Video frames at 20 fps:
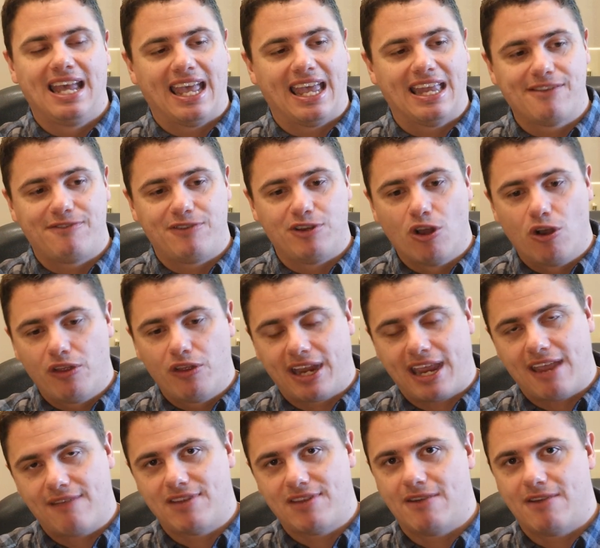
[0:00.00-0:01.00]
And if you know
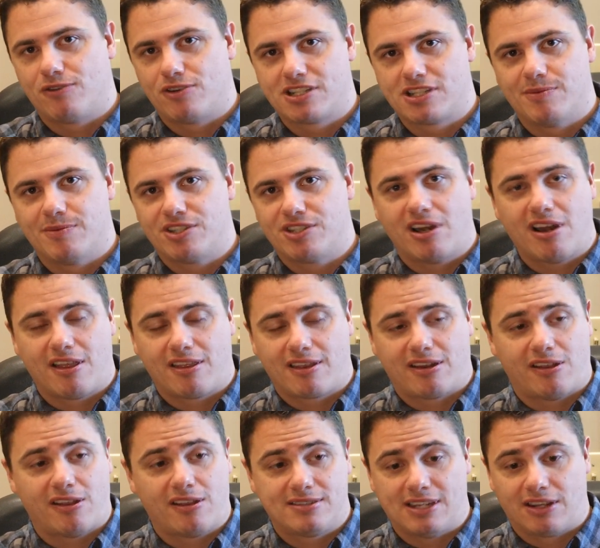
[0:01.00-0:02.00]
that kf 94s coming straight out
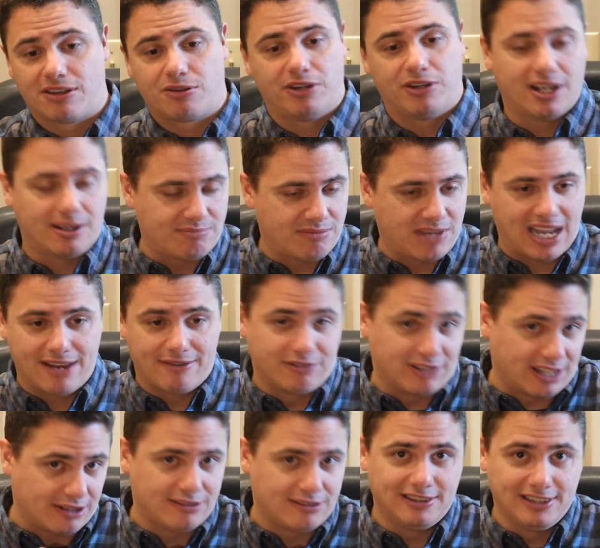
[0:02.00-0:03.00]
of South Korea, I have
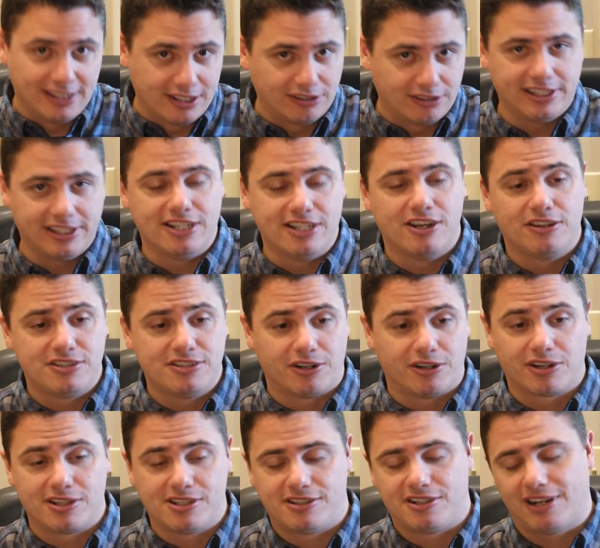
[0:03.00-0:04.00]
literally
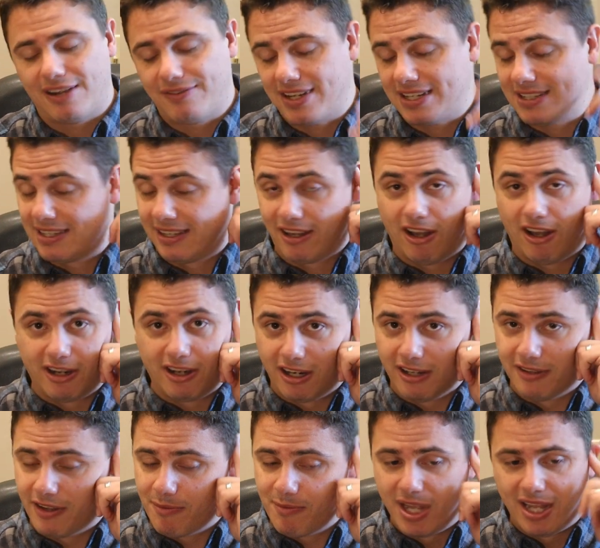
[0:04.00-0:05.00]
zero concern. I've tested like 100
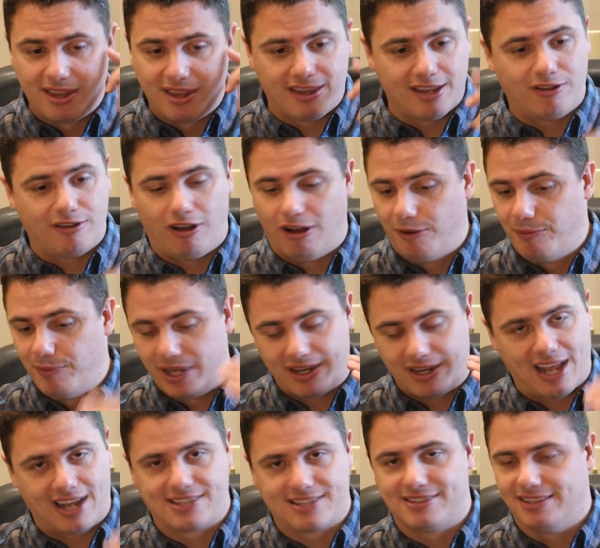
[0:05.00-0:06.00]
of them. They've all
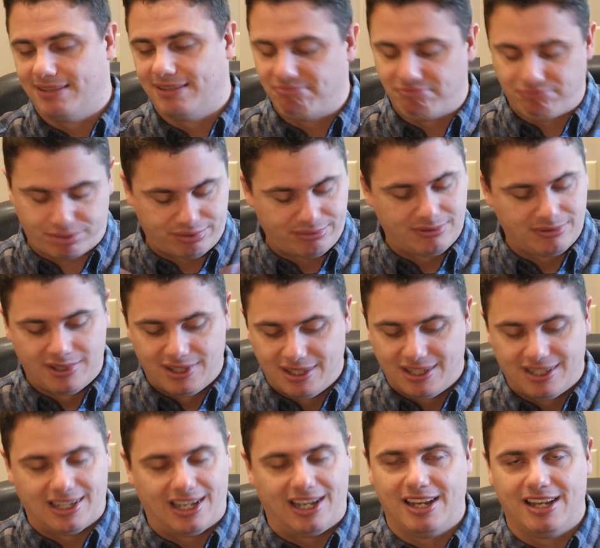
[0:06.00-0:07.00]
been excellent.
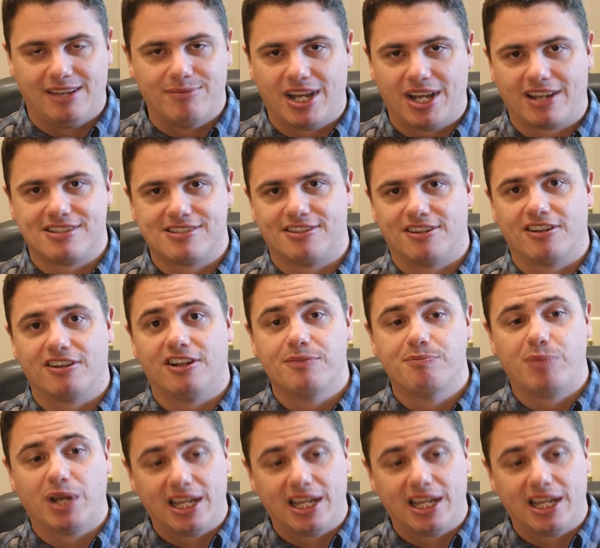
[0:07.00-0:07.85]
I am not concerned at all.